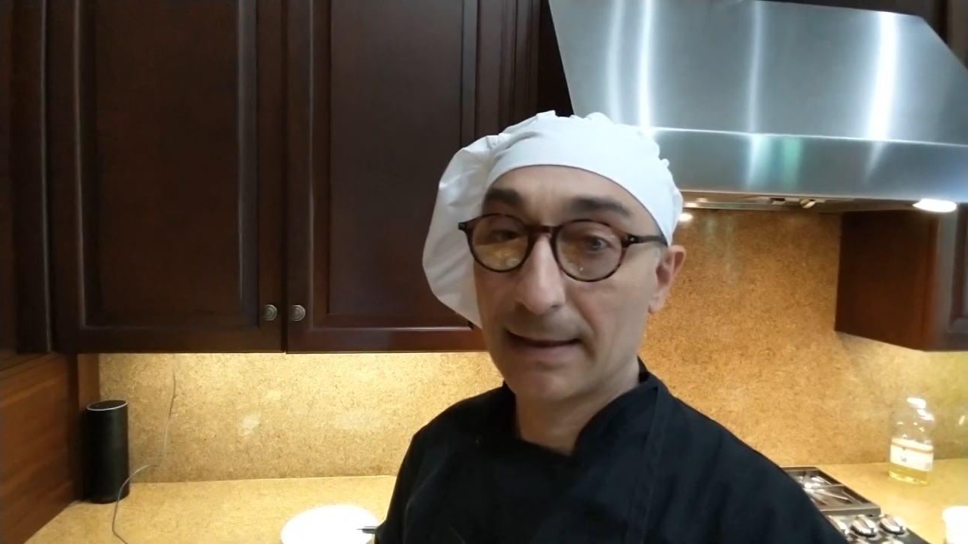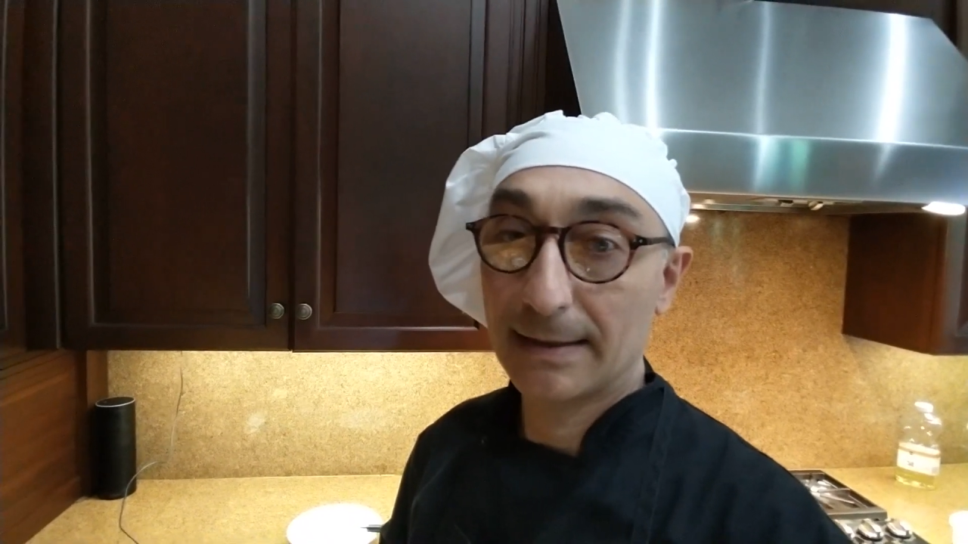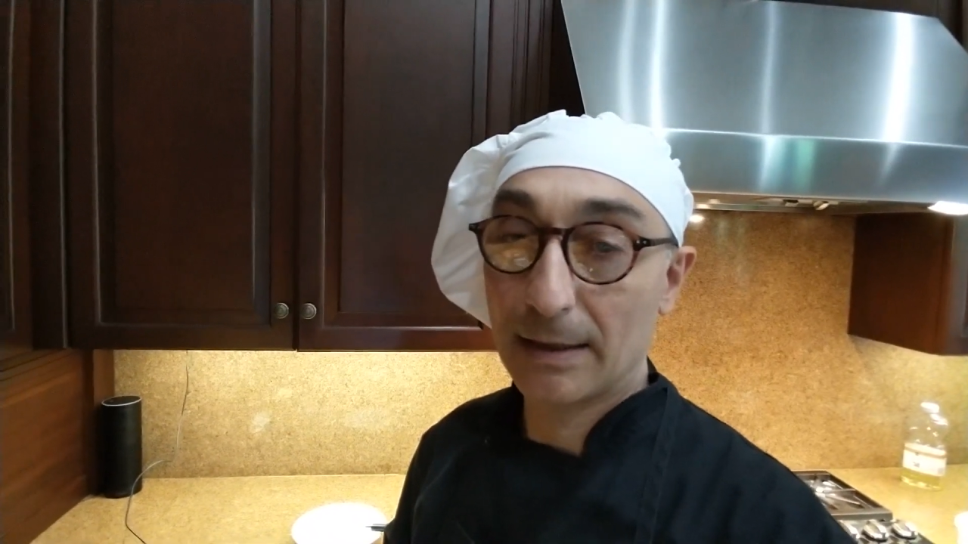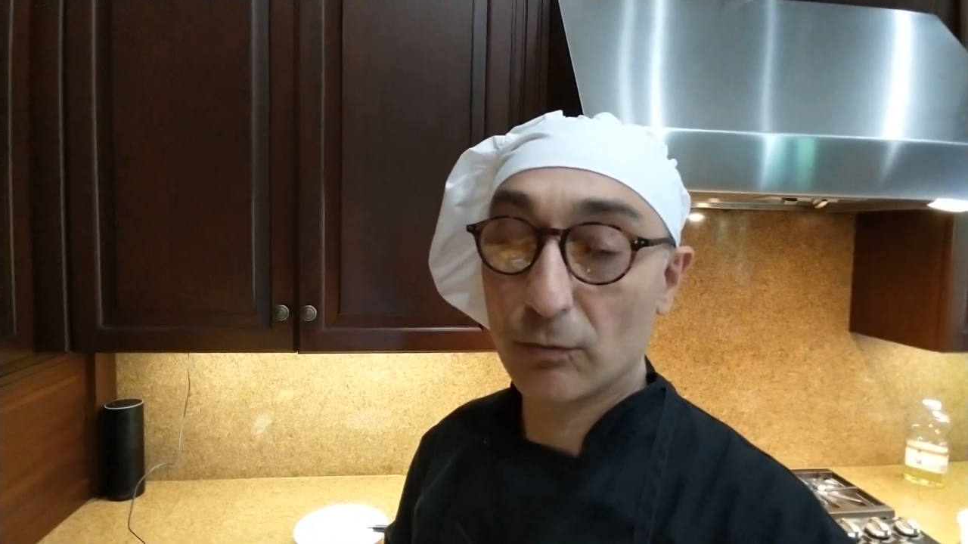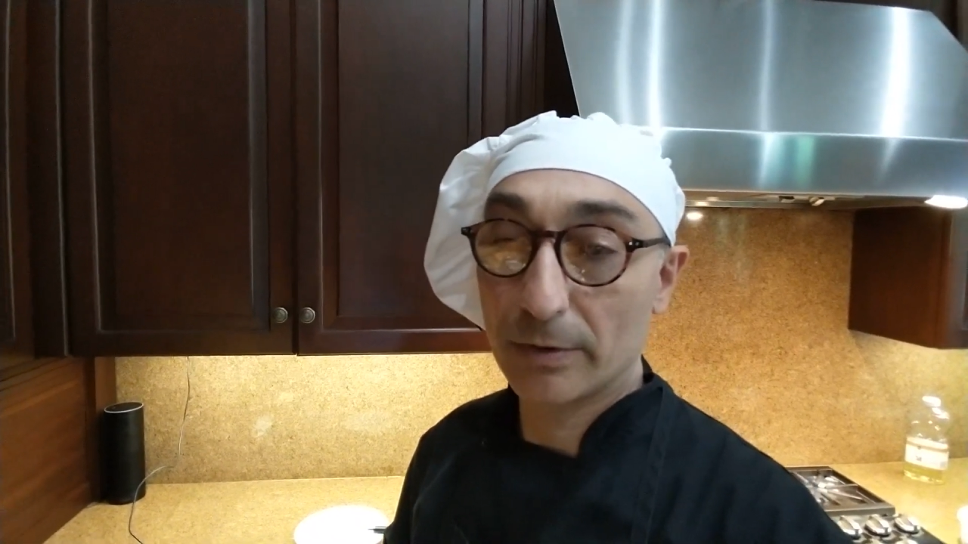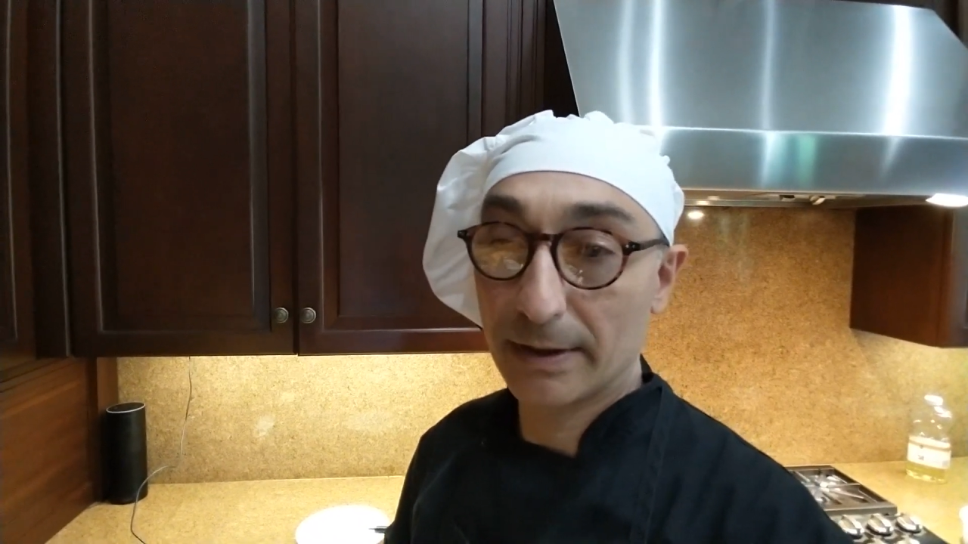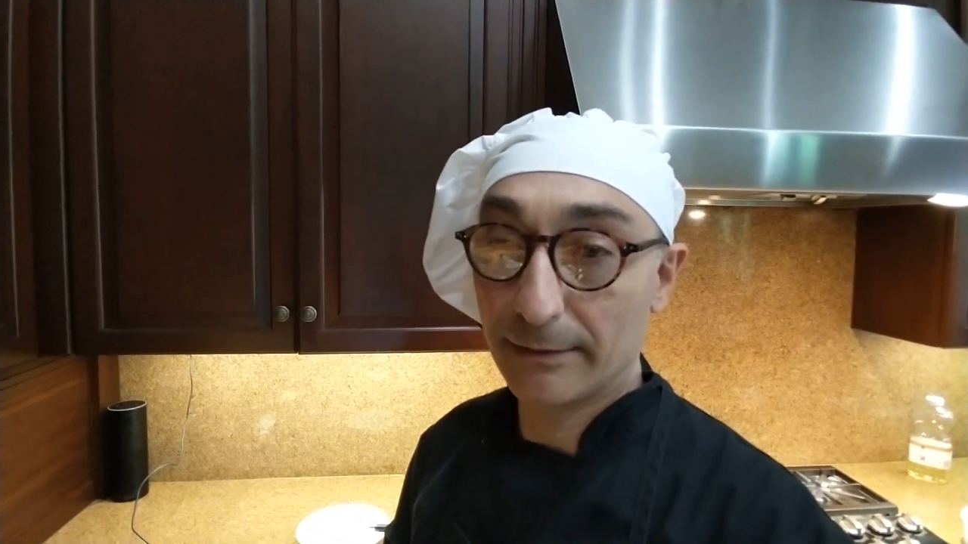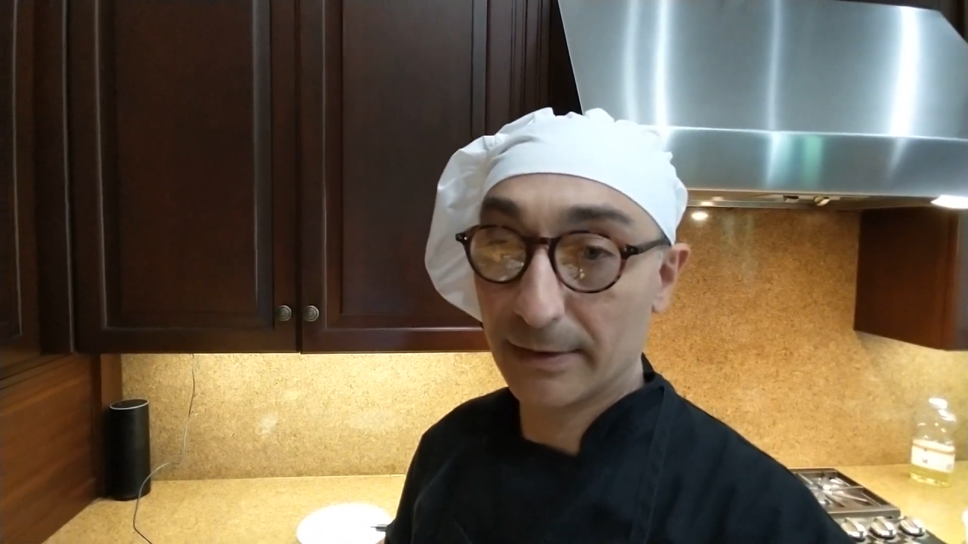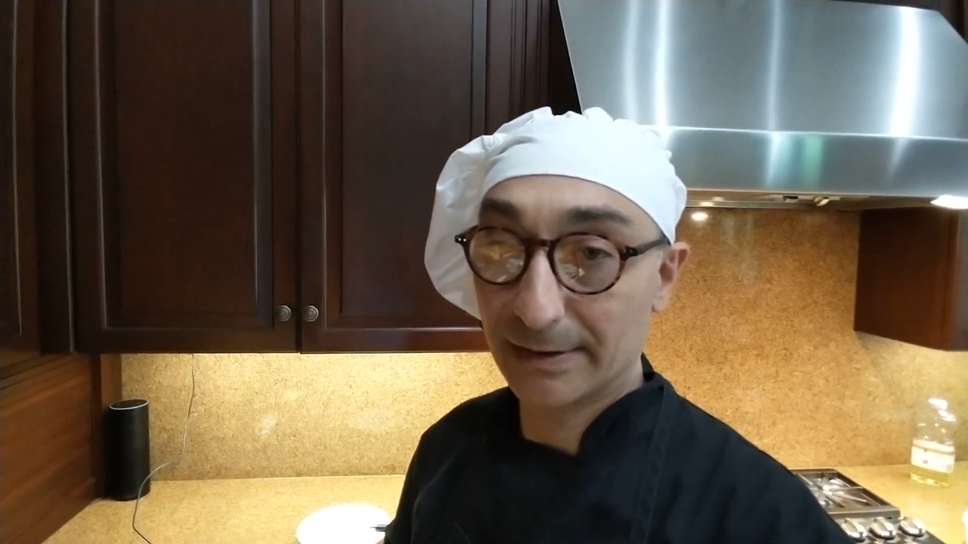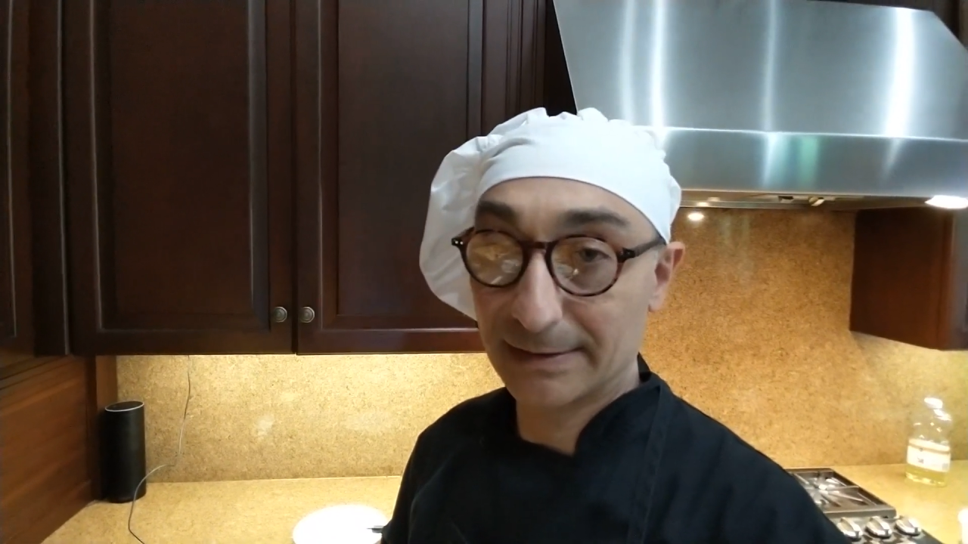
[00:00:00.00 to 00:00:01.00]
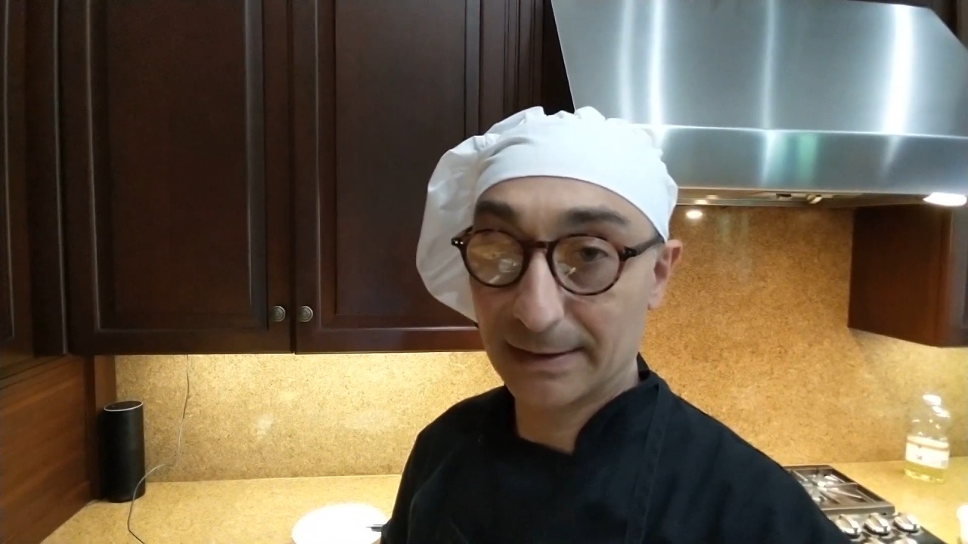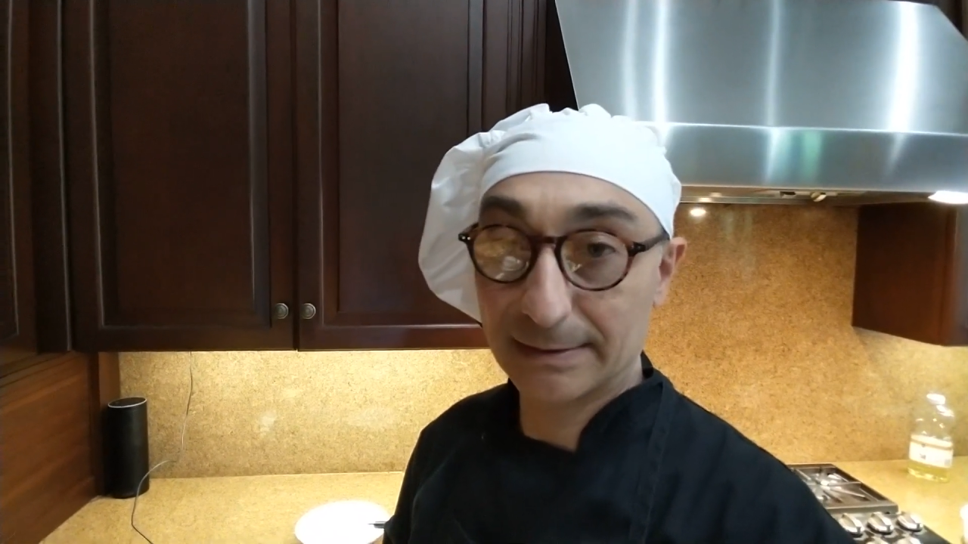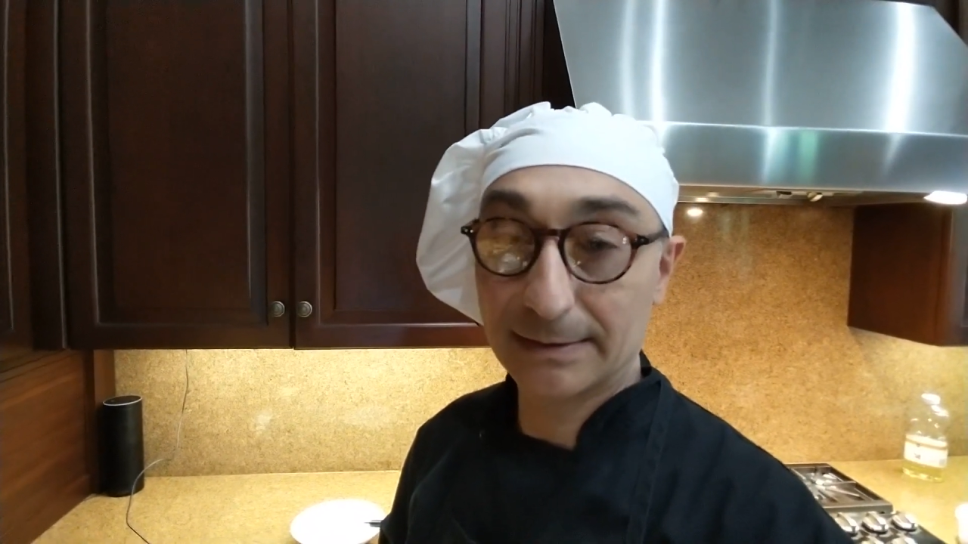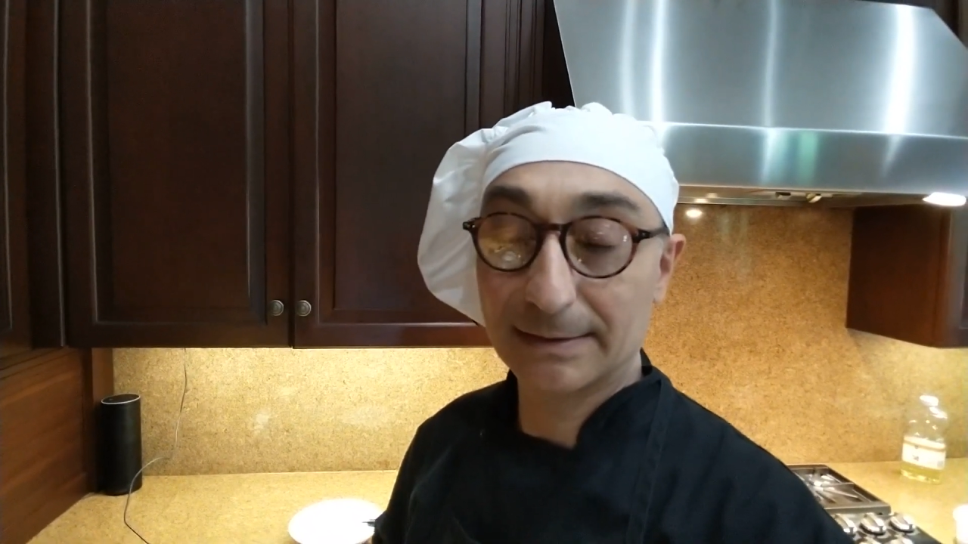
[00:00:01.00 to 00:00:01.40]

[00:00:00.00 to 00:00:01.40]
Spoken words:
that will give you results.